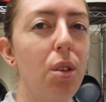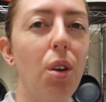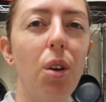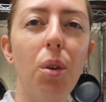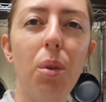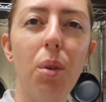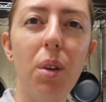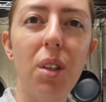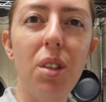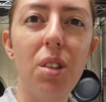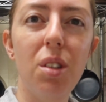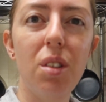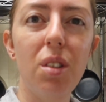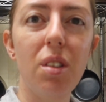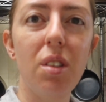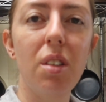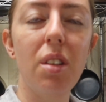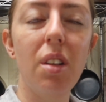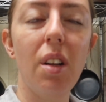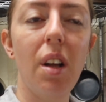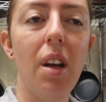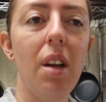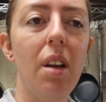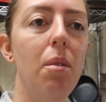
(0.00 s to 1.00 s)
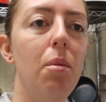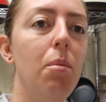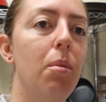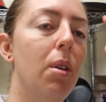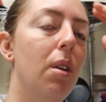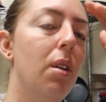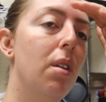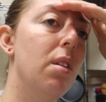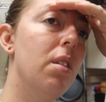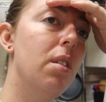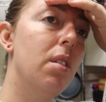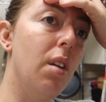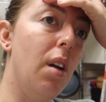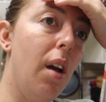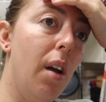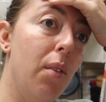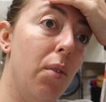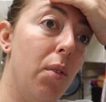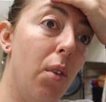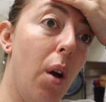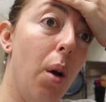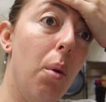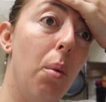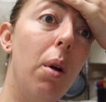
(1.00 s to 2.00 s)
2-ish today, because I
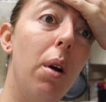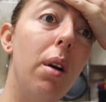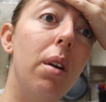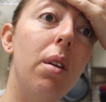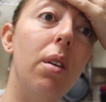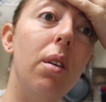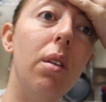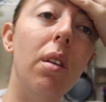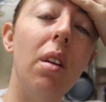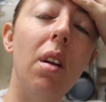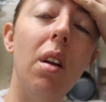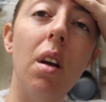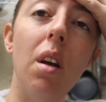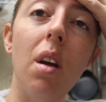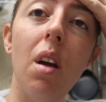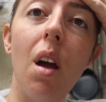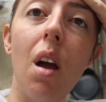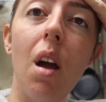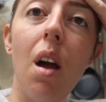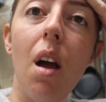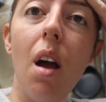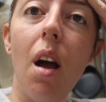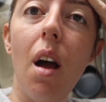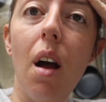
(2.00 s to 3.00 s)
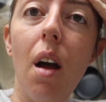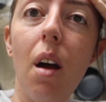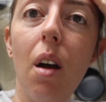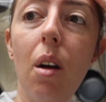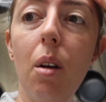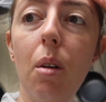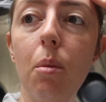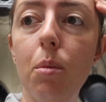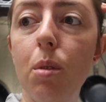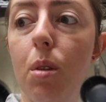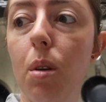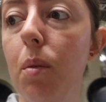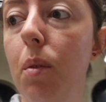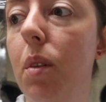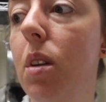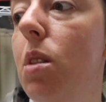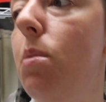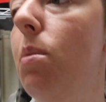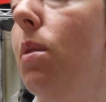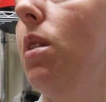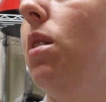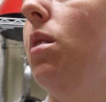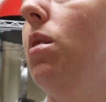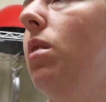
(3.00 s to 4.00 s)
have night work on. So I'm going to
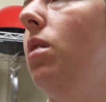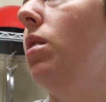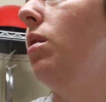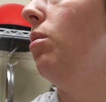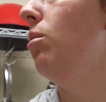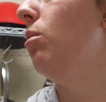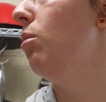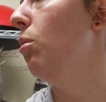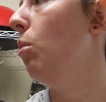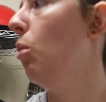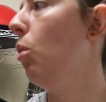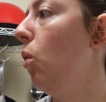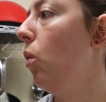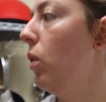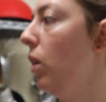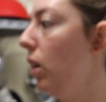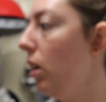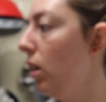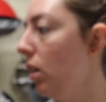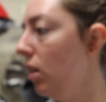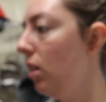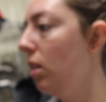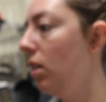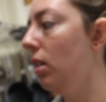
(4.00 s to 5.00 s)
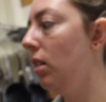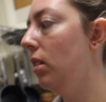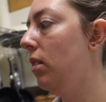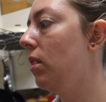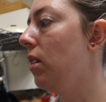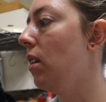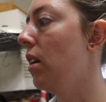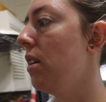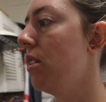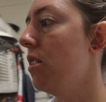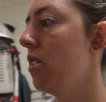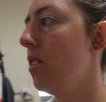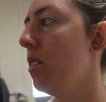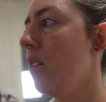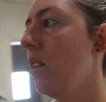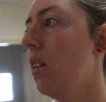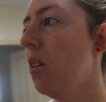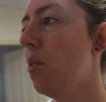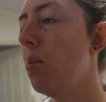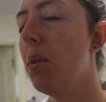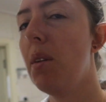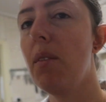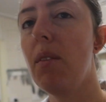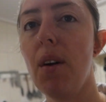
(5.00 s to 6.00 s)
spend the morning slash a
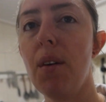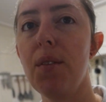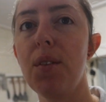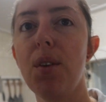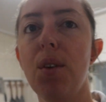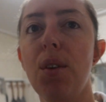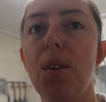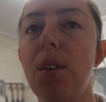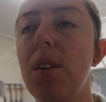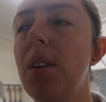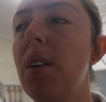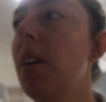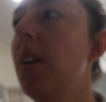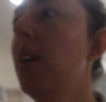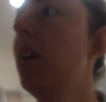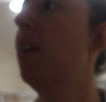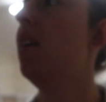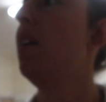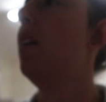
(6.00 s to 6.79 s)
little bit of afternoon